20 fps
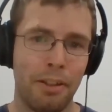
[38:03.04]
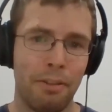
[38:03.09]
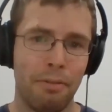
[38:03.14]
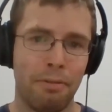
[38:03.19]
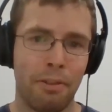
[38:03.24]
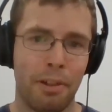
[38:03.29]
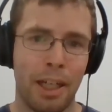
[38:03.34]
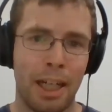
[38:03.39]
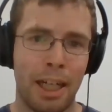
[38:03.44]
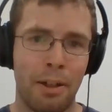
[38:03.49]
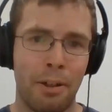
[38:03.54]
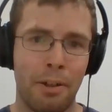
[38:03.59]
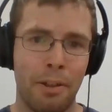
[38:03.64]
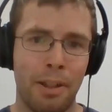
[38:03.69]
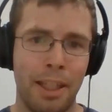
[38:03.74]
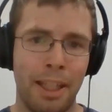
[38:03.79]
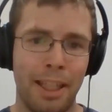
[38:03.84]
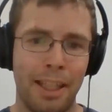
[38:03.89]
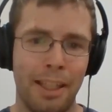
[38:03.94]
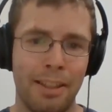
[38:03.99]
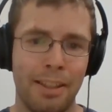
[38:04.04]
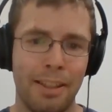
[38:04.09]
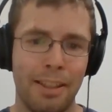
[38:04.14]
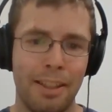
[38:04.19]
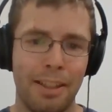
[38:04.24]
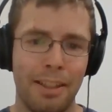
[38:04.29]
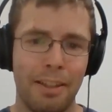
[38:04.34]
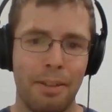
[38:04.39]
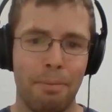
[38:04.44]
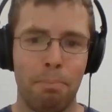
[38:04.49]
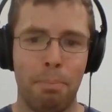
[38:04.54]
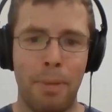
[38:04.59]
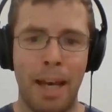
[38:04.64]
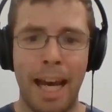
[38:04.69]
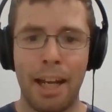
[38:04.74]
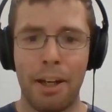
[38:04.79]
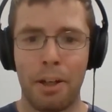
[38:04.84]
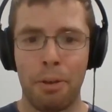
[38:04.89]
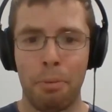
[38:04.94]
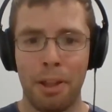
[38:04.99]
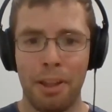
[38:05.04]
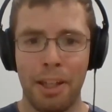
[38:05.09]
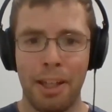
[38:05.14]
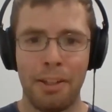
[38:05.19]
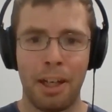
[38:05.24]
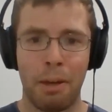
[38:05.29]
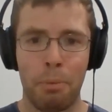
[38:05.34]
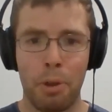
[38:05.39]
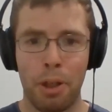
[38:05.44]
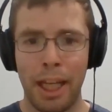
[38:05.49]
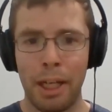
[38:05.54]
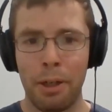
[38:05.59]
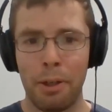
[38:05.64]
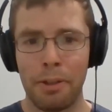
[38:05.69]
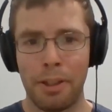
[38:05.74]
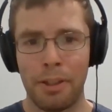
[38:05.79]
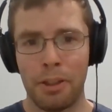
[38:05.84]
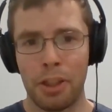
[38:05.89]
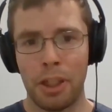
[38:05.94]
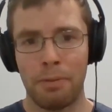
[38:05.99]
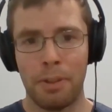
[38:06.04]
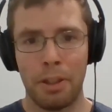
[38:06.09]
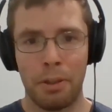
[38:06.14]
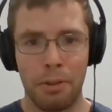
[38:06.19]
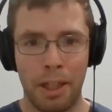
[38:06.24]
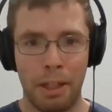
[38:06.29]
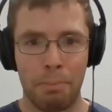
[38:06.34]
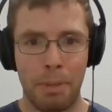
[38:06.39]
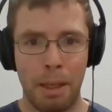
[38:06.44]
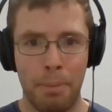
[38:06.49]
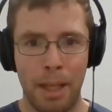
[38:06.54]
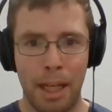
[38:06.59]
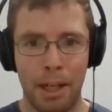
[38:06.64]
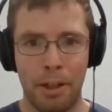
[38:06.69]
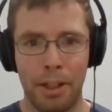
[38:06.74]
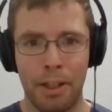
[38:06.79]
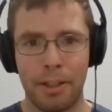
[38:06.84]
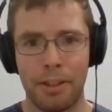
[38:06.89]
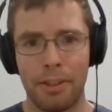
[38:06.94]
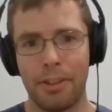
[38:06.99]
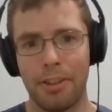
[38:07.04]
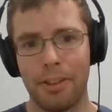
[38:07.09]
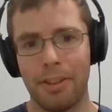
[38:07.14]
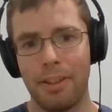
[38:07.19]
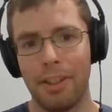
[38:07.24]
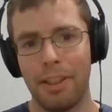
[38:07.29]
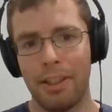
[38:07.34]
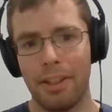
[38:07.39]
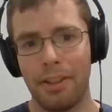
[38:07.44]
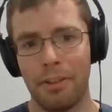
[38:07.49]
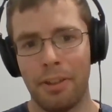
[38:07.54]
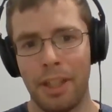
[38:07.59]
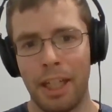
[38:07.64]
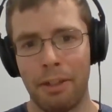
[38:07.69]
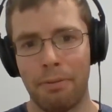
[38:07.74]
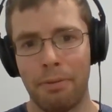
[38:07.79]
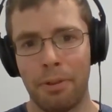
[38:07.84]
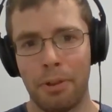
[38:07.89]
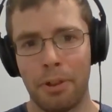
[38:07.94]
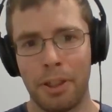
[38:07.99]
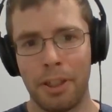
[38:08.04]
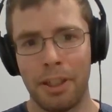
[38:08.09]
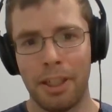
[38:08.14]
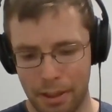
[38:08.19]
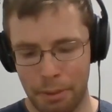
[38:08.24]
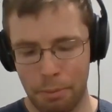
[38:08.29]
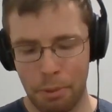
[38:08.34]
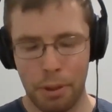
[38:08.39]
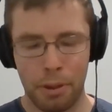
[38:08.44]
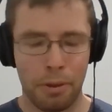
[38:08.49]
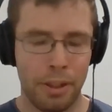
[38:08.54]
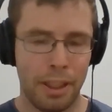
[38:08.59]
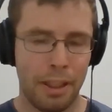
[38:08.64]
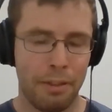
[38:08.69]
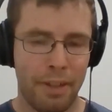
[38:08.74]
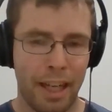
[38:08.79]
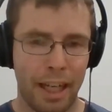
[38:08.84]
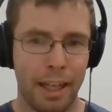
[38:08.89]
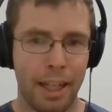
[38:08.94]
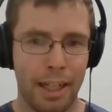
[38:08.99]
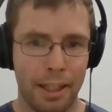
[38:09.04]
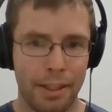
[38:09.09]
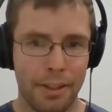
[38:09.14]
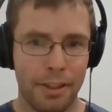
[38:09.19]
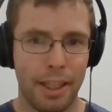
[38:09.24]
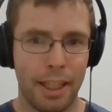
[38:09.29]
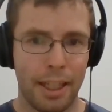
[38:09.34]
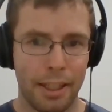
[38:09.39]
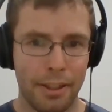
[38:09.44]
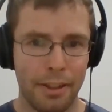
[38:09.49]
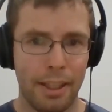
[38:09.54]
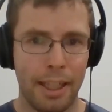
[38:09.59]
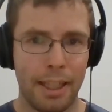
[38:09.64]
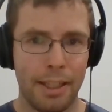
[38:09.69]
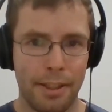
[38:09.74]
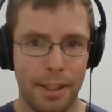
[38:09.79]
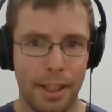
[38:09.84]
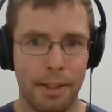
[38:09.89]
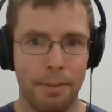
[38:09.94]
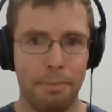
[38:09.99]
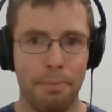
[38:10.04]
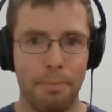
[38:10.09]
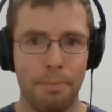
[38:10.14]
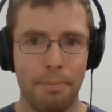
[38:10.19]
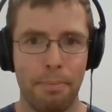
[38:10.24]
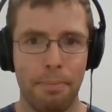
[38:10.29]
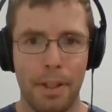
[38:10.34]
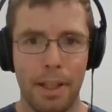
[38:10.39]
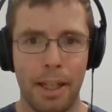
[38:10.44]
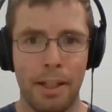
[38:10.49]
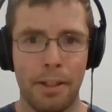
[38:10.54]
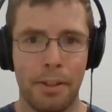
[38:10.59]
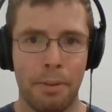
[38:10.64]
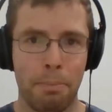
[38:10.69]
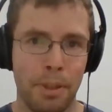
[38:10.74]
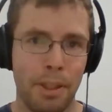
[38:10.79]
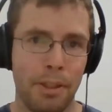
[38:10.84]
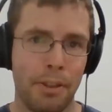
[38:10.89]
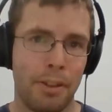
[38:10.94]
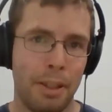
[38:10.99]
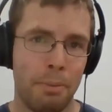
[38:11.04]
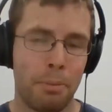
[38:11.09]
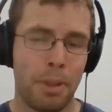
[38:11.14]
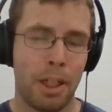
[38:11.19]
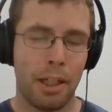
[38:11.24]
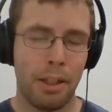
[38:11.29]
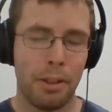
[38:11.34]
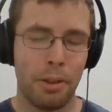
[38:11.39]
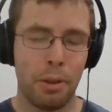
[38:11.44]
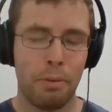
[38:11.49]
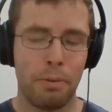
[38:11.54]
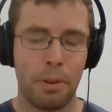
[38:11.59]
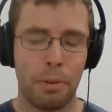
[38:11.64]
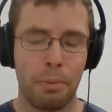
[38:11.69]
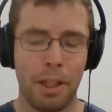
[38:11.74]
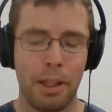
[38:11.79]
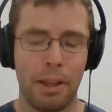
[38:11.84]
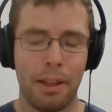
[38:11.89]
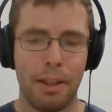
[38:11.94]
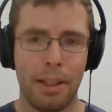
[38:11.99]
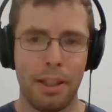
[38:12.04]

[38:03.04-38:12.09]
for how the matter within dark matter halos is shifted around by baryons. So therefore, this would only affect galaxy lensing, and is implicitly modeled over with